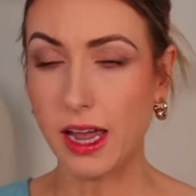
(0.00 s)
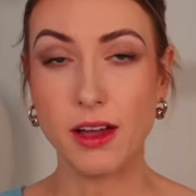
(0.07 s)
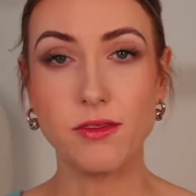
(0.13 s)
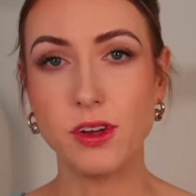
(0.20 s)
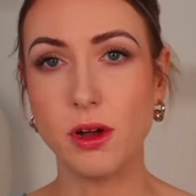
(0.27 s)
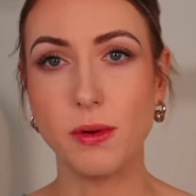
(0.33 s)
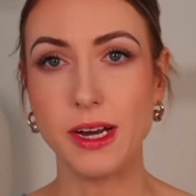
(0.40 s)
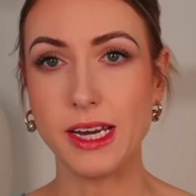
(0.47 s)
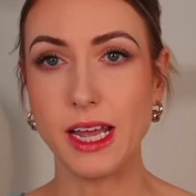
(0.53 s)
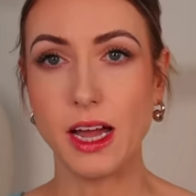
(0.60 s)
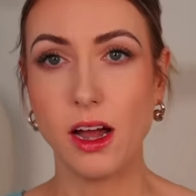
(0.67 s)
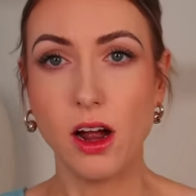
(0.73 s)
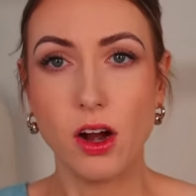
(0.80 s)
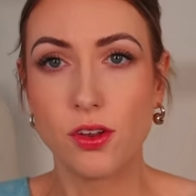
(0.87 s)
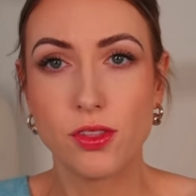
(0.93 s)
I have no idea.
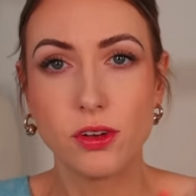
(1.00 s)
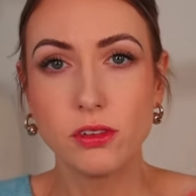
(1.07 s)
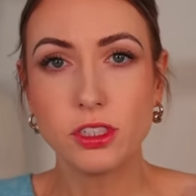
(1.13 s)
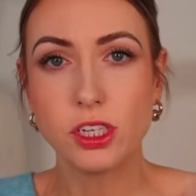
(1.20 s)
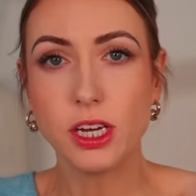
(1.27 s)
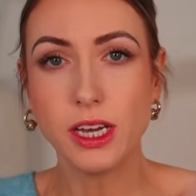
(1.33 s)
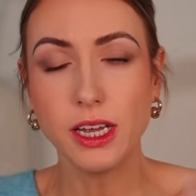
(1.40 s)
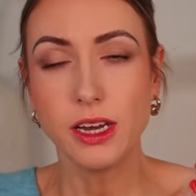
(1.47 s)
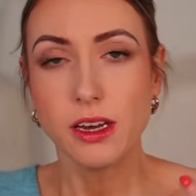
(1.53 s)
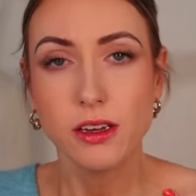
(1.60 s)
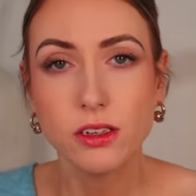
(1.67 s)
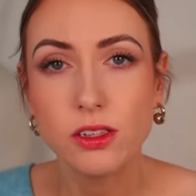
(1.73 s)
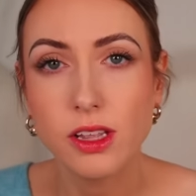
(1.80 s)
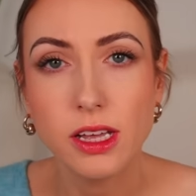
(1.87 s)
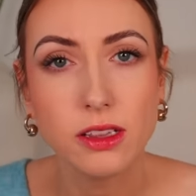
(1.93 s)
Are those
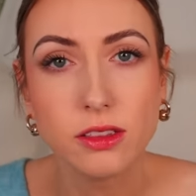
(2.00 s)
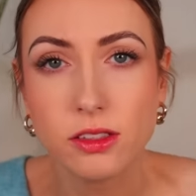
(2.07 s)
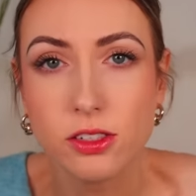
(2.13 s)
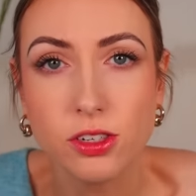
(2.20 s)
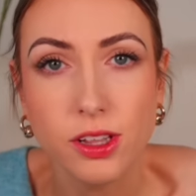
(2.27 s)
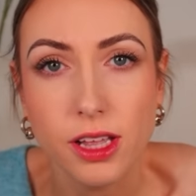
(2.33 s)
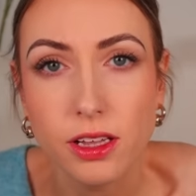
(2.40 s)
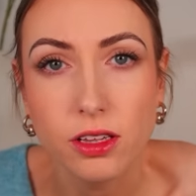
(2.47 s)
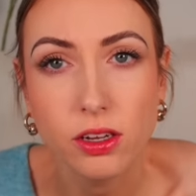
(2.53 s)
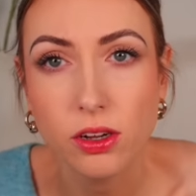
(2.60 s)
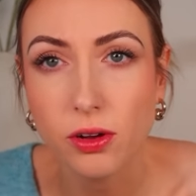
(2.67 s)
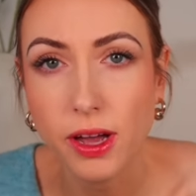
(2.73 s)
good? Do they look